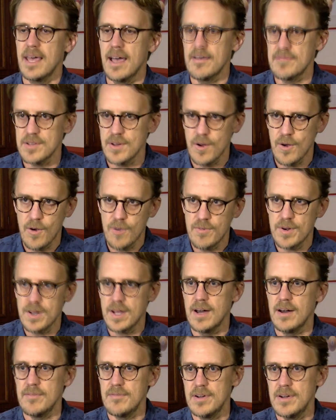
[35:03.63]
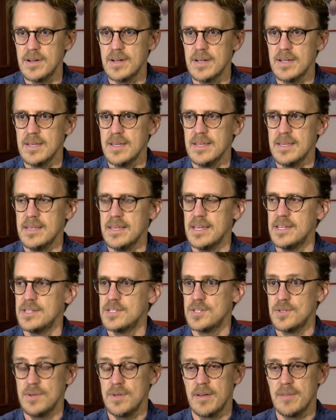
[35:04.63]
have to overcover and
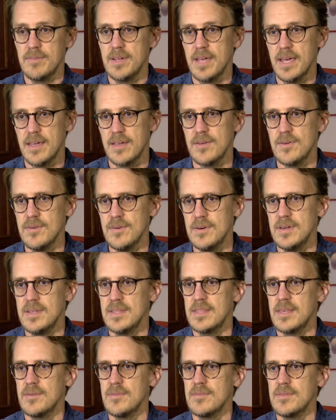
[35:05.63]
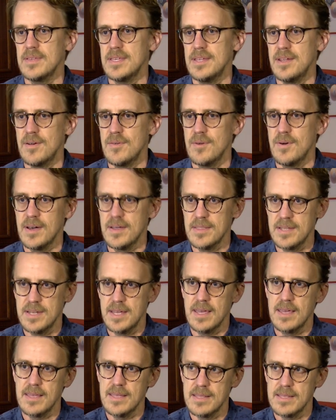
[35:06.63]
shoot every angle that, you know, on the
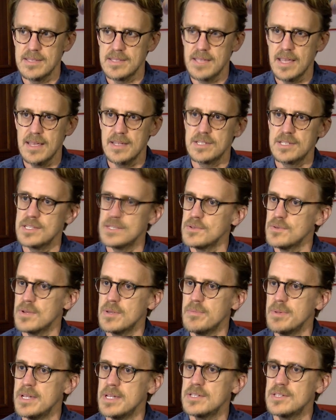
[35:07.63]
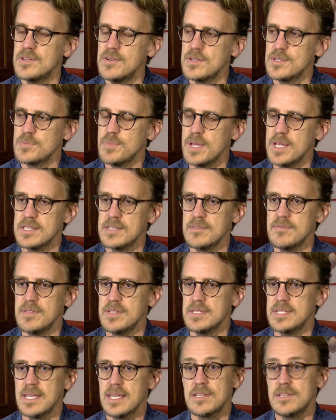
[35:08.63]
day in the stage, because it would have been too expensive
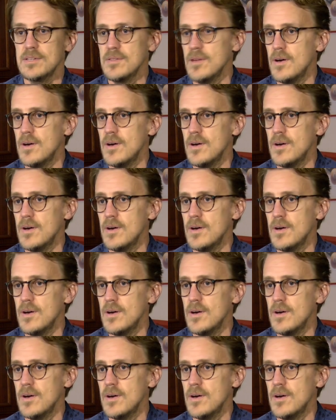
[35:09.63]
and take too